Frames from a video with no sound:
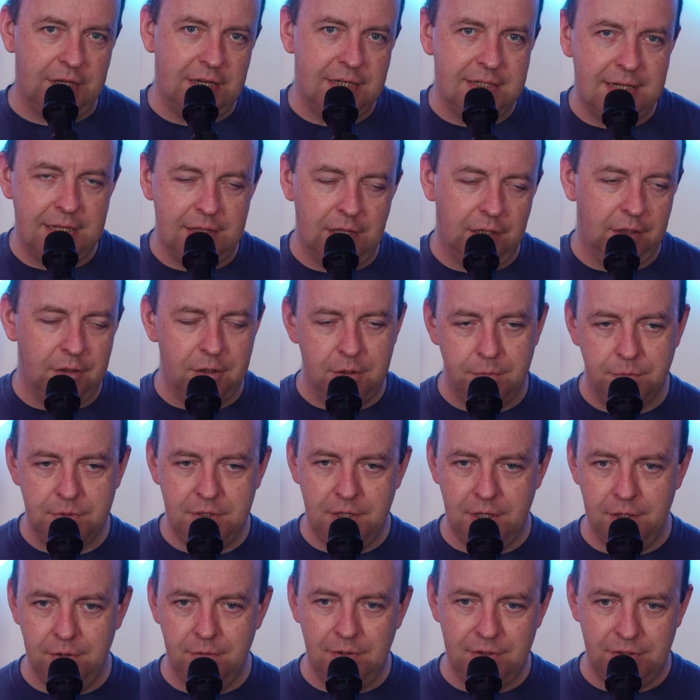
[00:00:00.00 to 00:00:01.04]
can see that loop
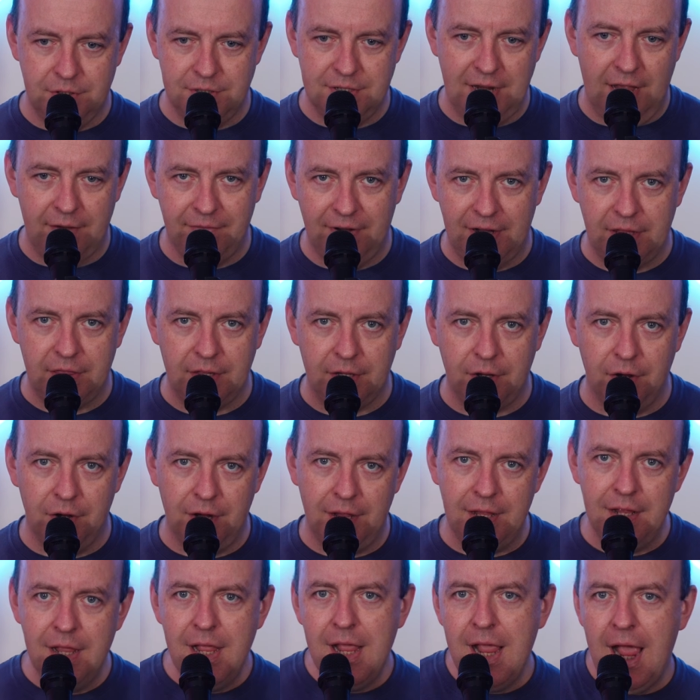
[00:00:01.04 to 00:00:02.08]
2 doesn't have anything on
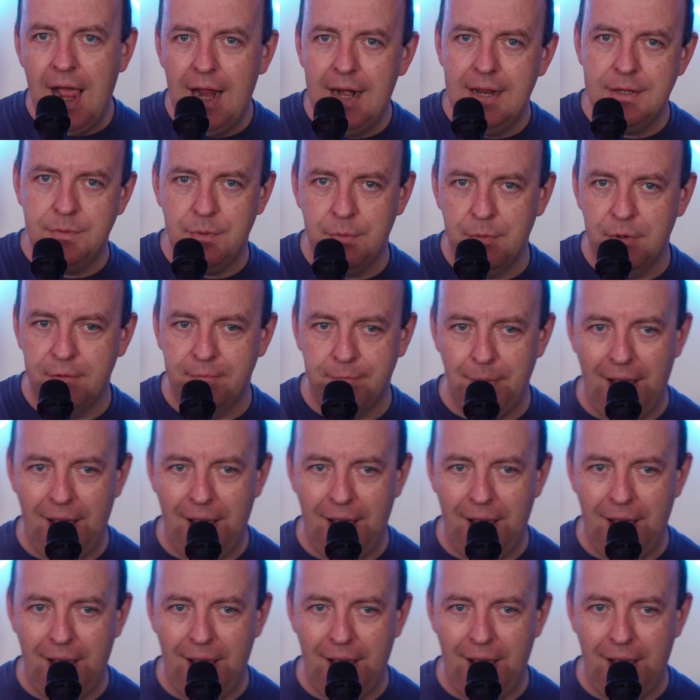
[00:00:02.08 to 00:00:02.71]
it. And as we move